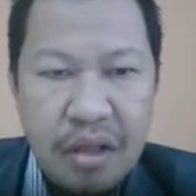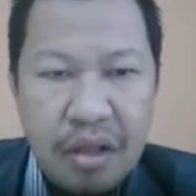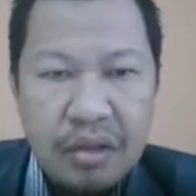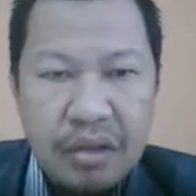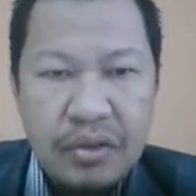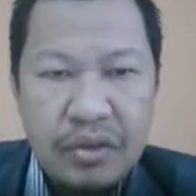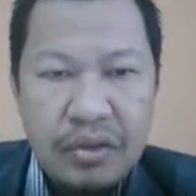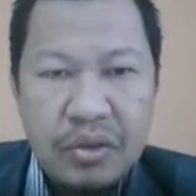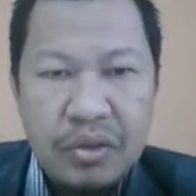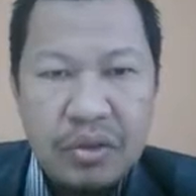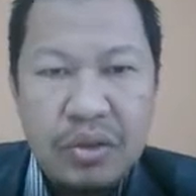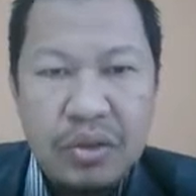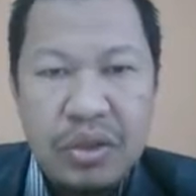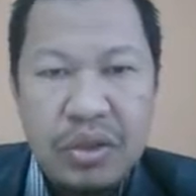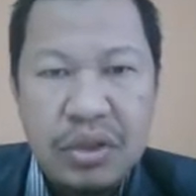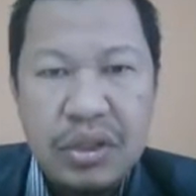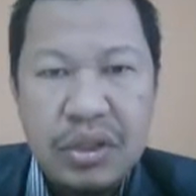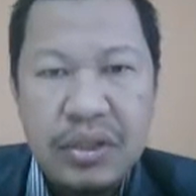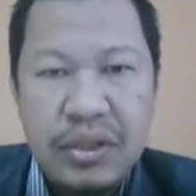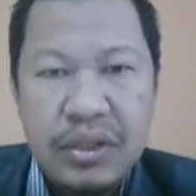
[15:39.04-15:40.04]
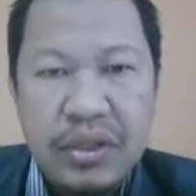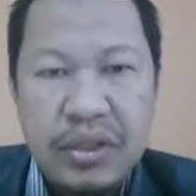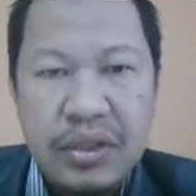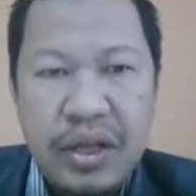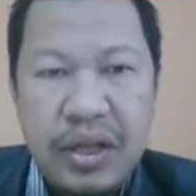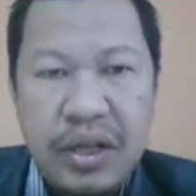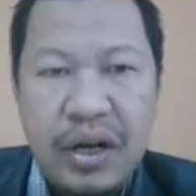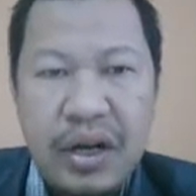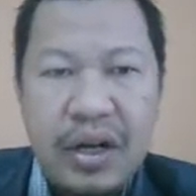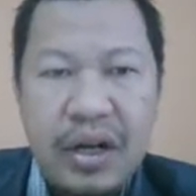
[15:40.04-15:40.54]
So
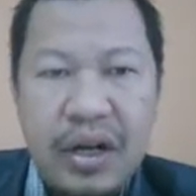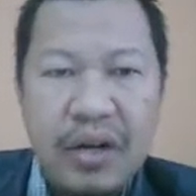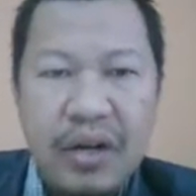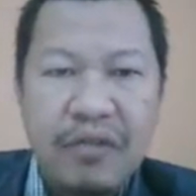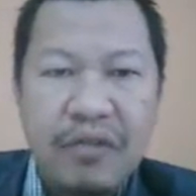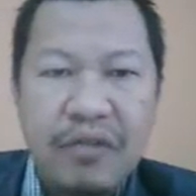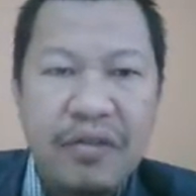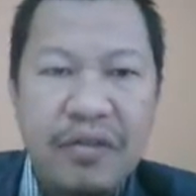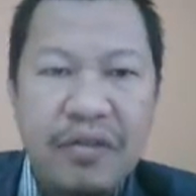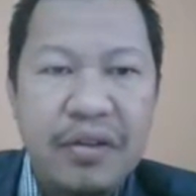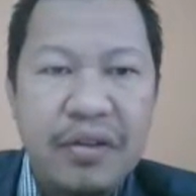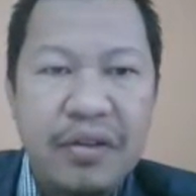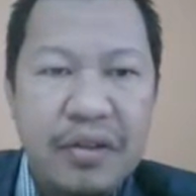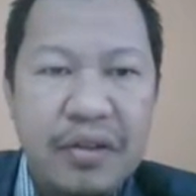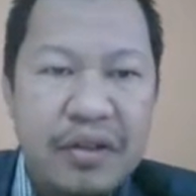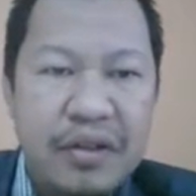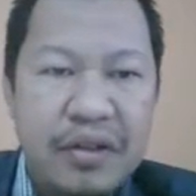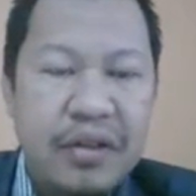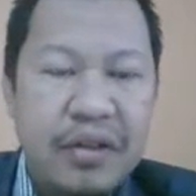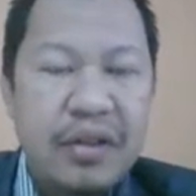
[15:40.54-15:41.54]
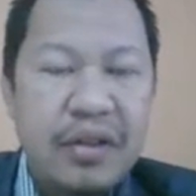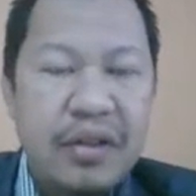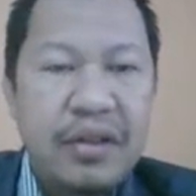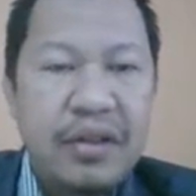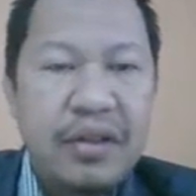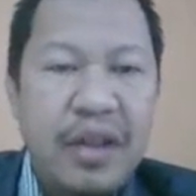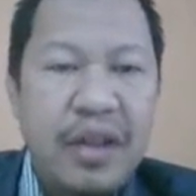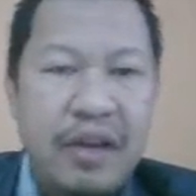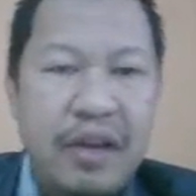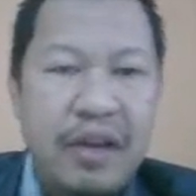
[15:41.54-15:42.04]
there
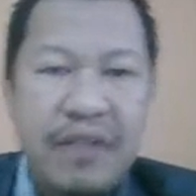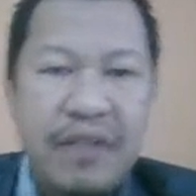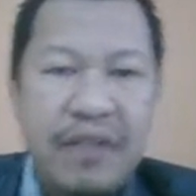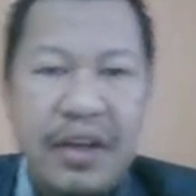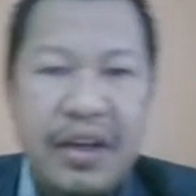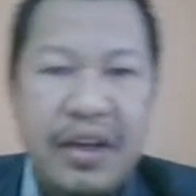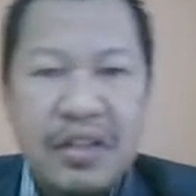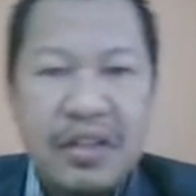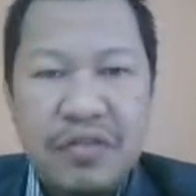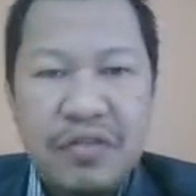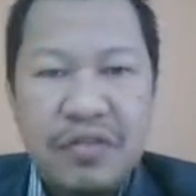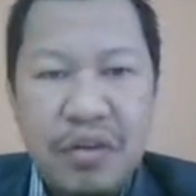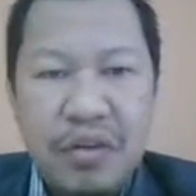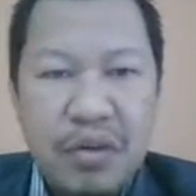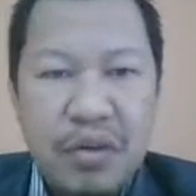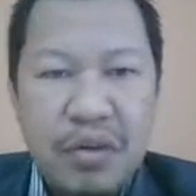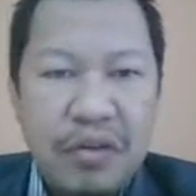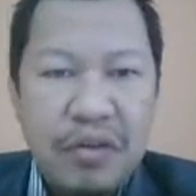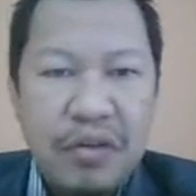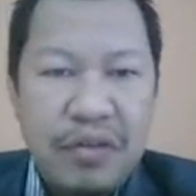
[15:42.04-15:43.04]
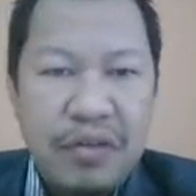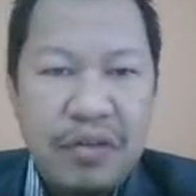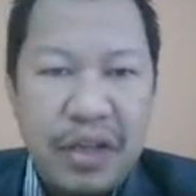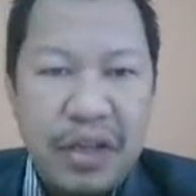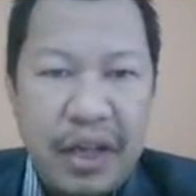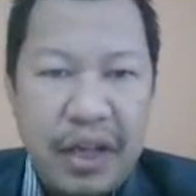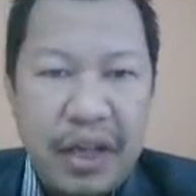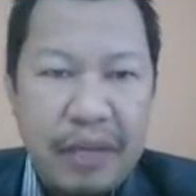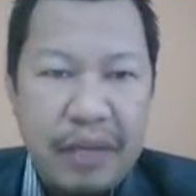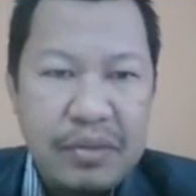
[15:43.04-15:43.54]
are various form of
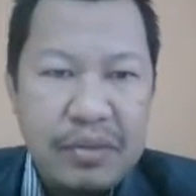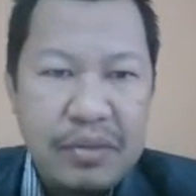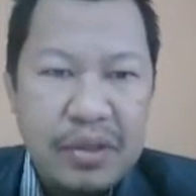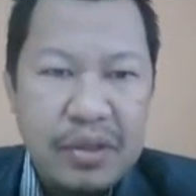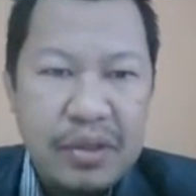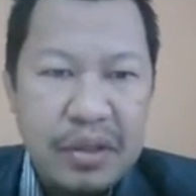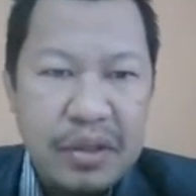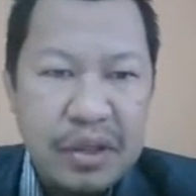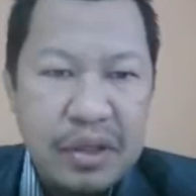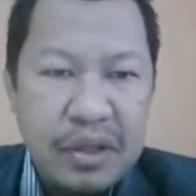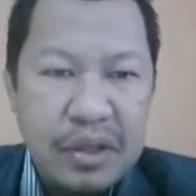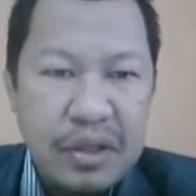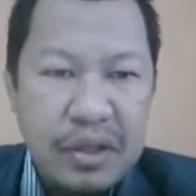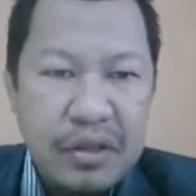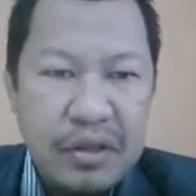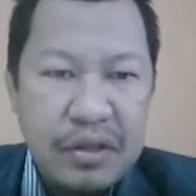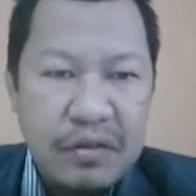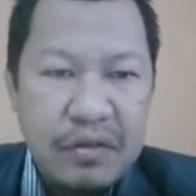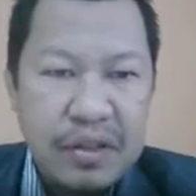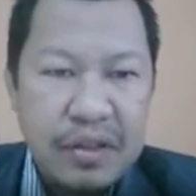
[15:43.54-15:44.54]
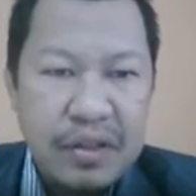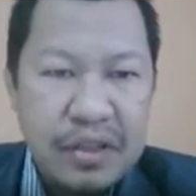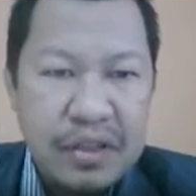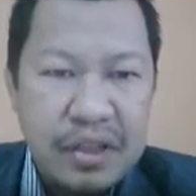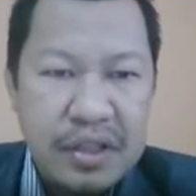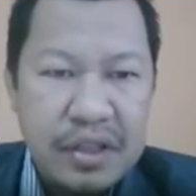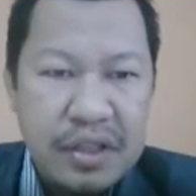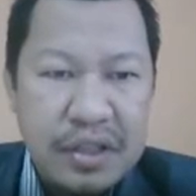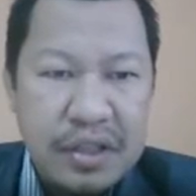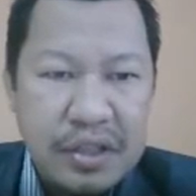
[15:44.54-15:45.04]
AMs. First
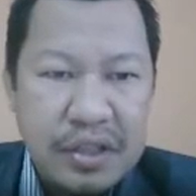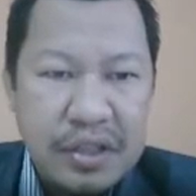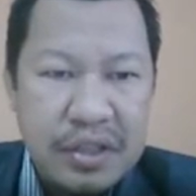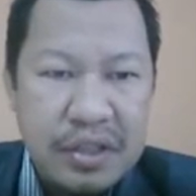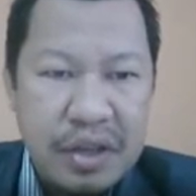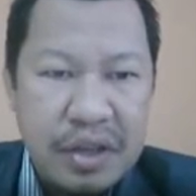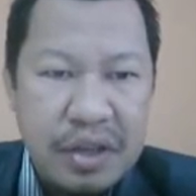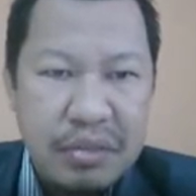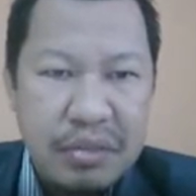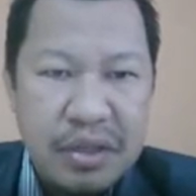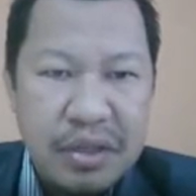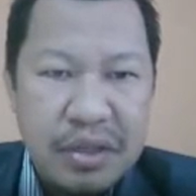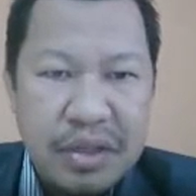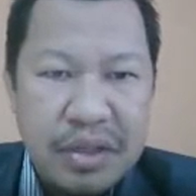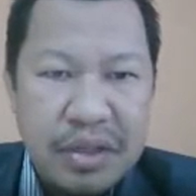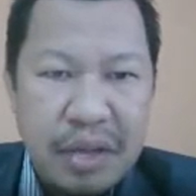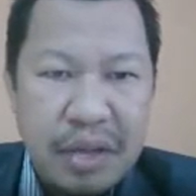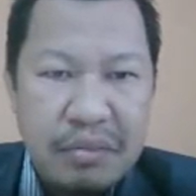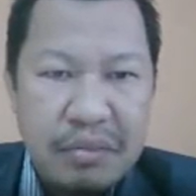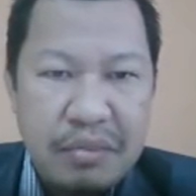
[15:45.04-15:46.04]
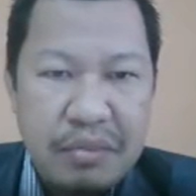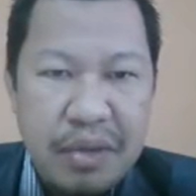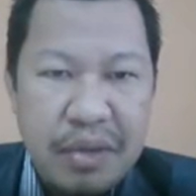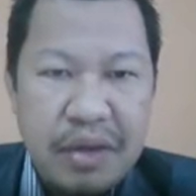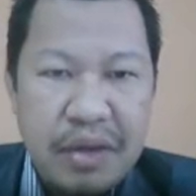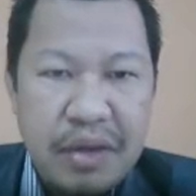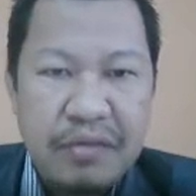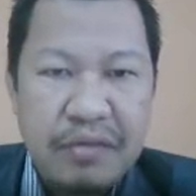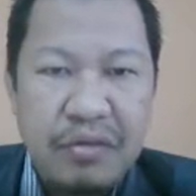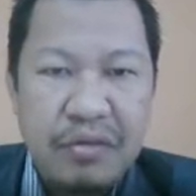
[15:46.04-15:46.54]
is double
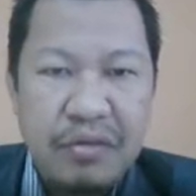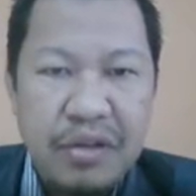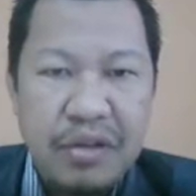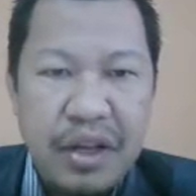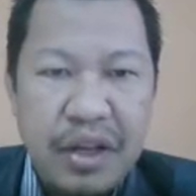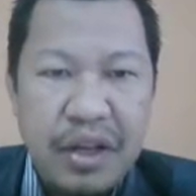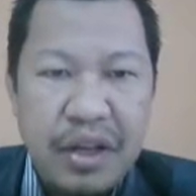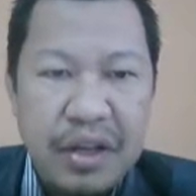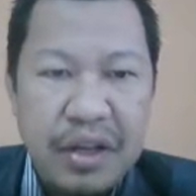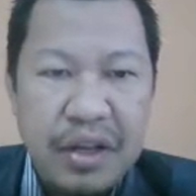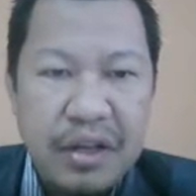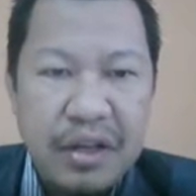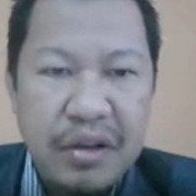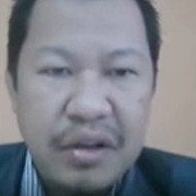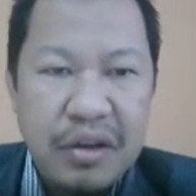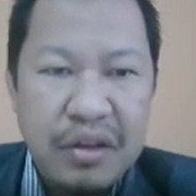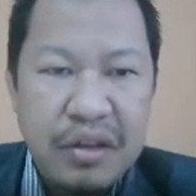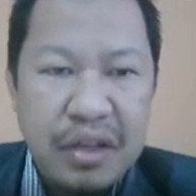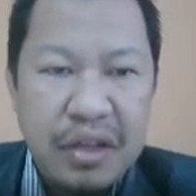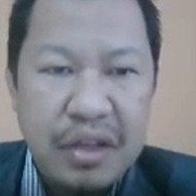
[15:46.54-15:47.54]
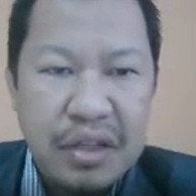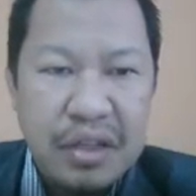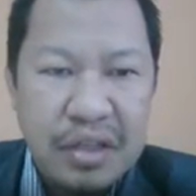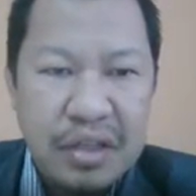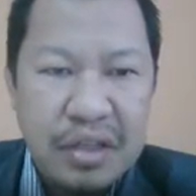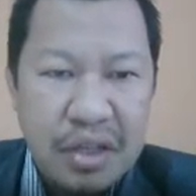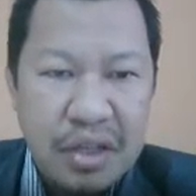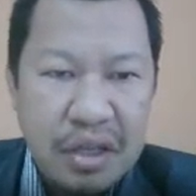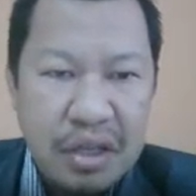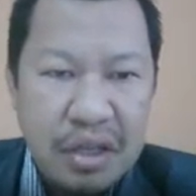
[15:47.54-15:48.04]
sideband full carrier,
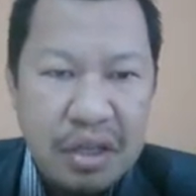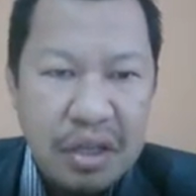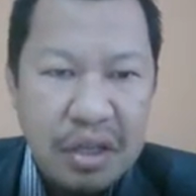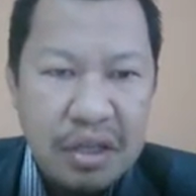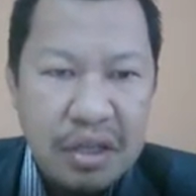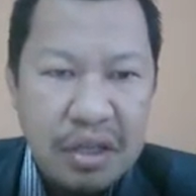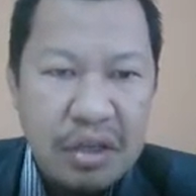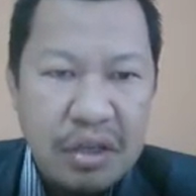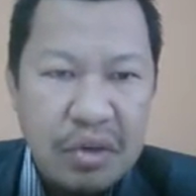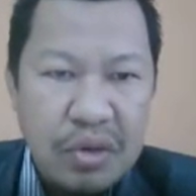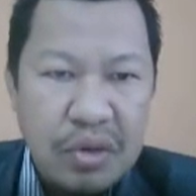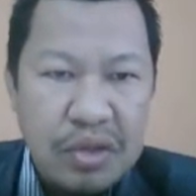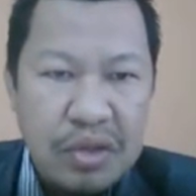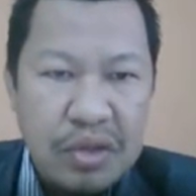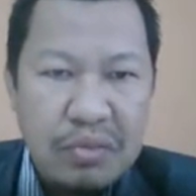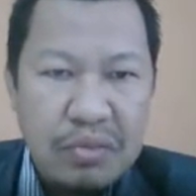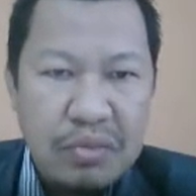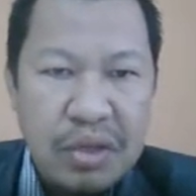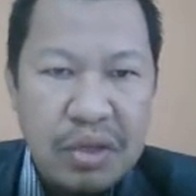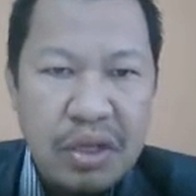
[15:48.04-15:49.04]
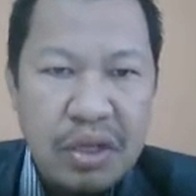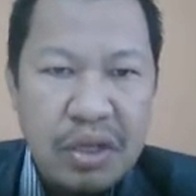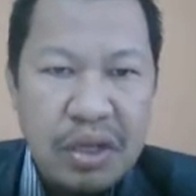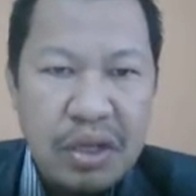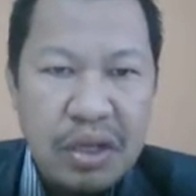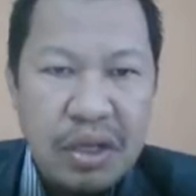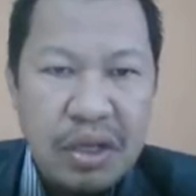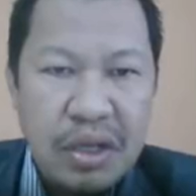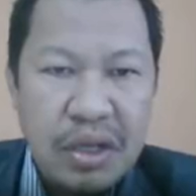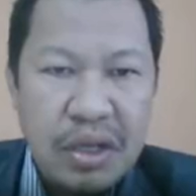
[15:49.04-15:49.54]
contains USB,
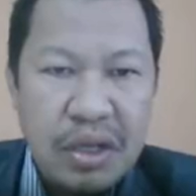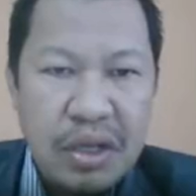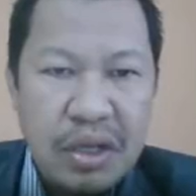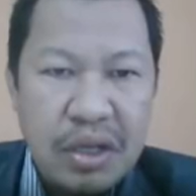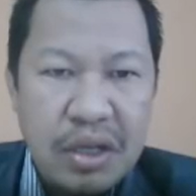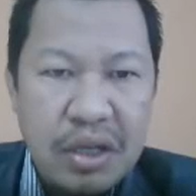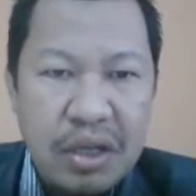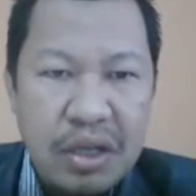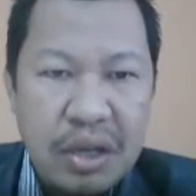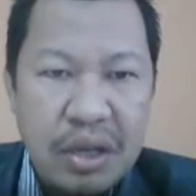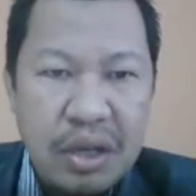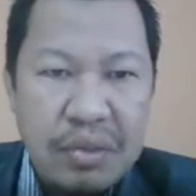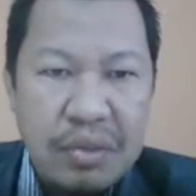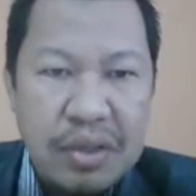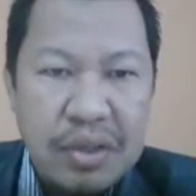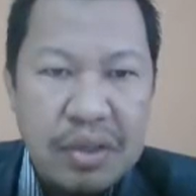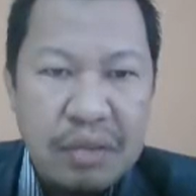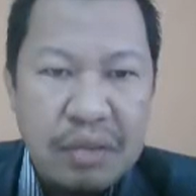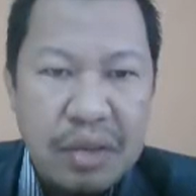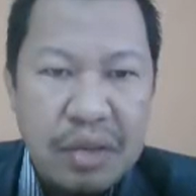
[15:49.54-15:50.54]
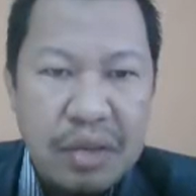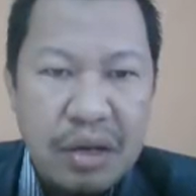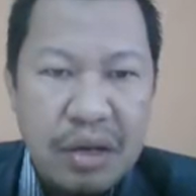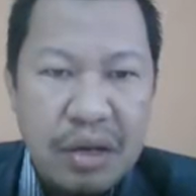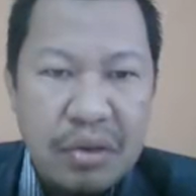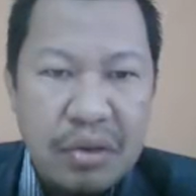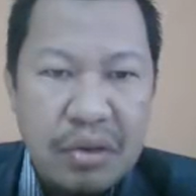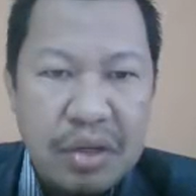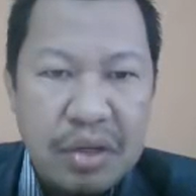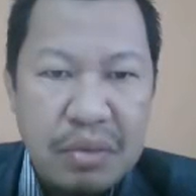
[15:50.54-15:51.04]
upper sideband,
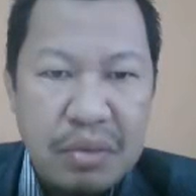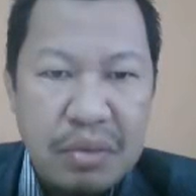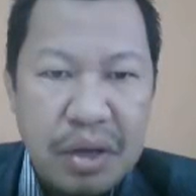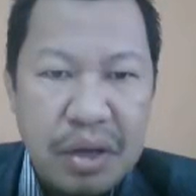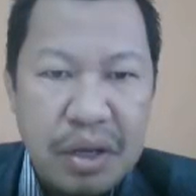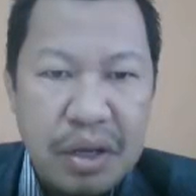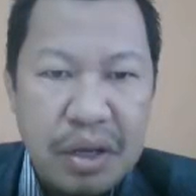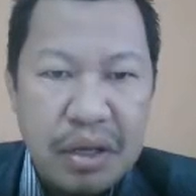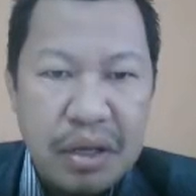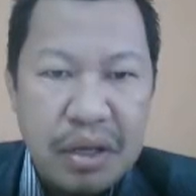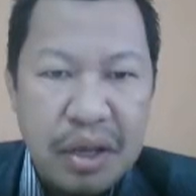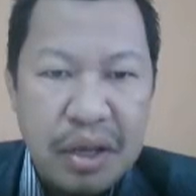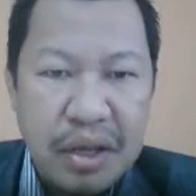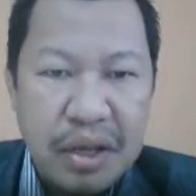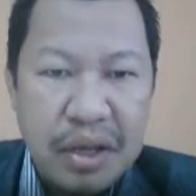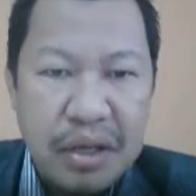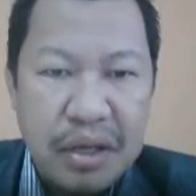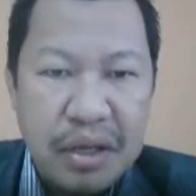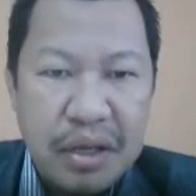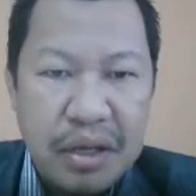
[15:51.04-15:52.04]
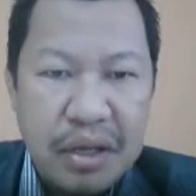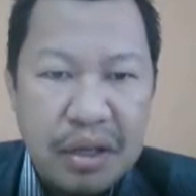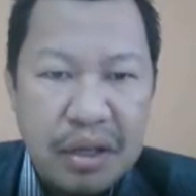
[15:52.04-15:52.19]
lower sideband, and carrier.